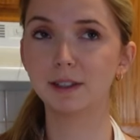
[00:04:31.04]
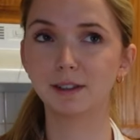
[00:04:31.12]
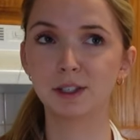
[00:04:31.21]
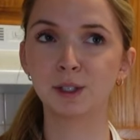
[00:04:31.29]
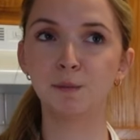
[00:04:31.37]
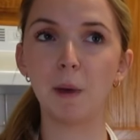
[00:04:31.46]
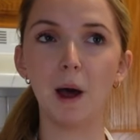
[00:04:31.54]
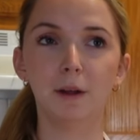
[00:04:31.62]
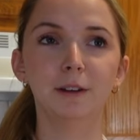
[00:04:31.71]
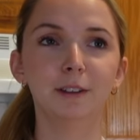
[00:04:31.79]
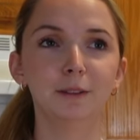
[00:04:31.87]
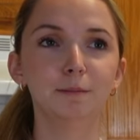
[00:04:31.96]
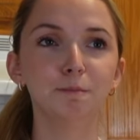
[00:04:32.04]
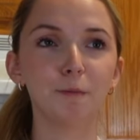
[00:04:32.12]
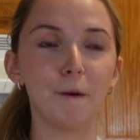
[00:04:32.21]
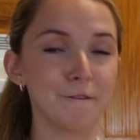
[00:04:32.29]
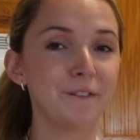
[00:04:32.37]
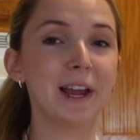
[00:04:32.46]
smell
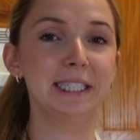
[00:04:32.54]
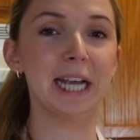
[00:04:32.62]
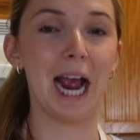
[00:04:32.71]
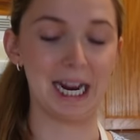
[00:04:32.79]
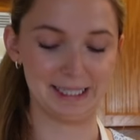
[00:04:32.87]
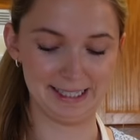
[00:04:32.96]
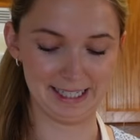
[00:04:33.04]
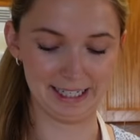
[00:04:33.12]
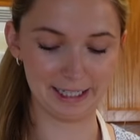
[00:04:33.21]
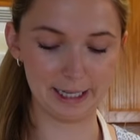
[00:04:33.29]
fantastic.